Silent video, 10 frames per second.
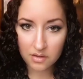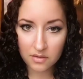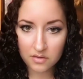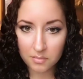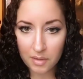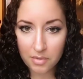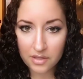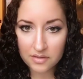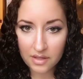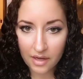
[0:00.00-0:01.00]
So my
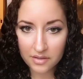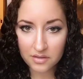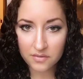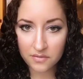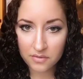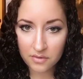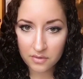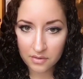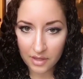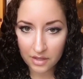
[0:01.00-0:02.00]
part's kind of
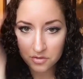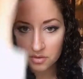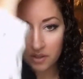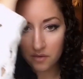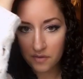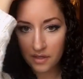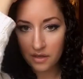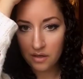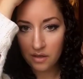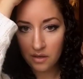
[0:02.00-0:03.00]
naturally over here.